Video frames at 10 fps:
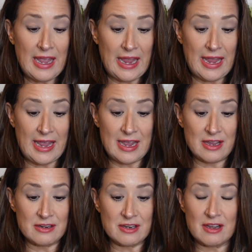
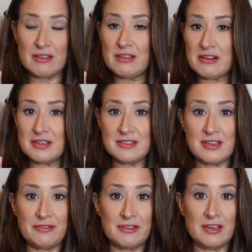And there is
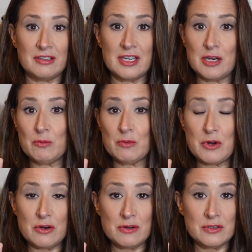definitely
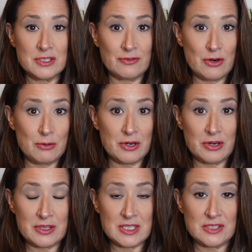rose forward
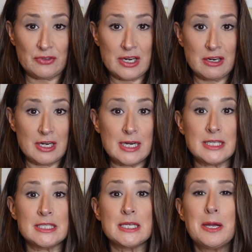on this
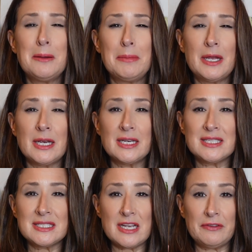fragrance, but it
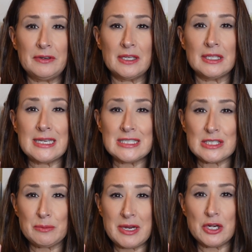is definitely
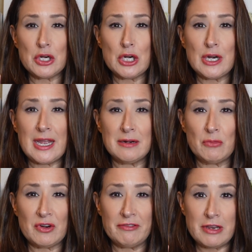sweeter and
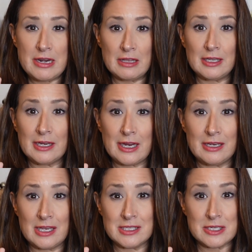more vanillic
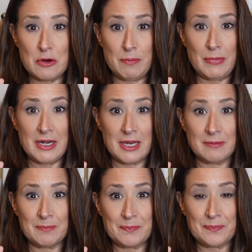in its
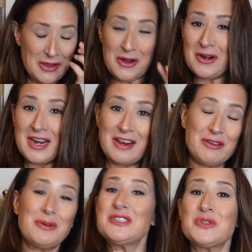opening. All right,
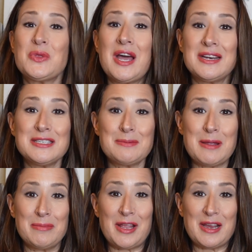everyone, so that is
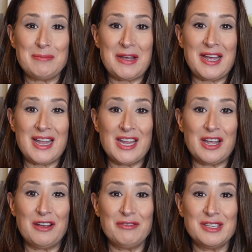my blind buy
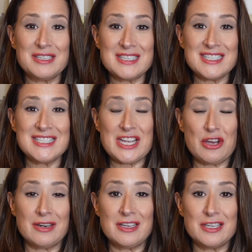of the
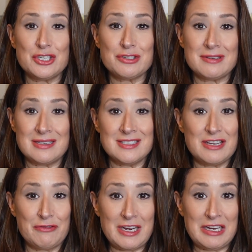Tiziana
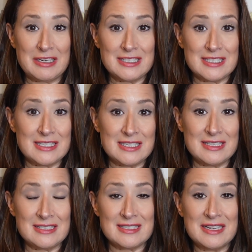Terenzi
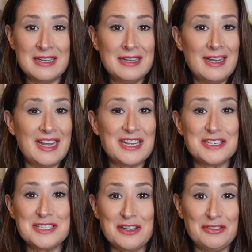fragrances. I
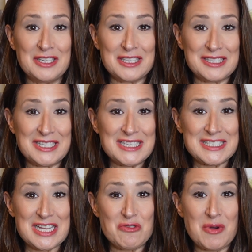can definitely
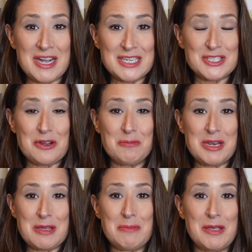see why so
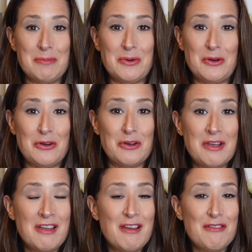many people
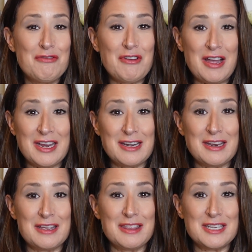
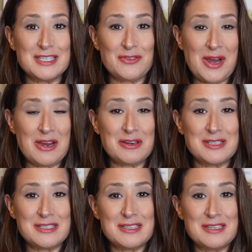find these
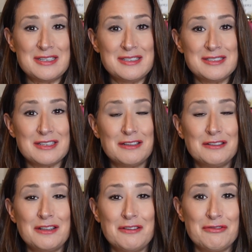fragrances, a
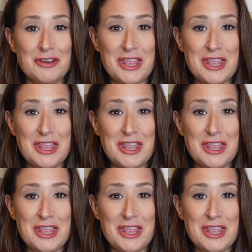love for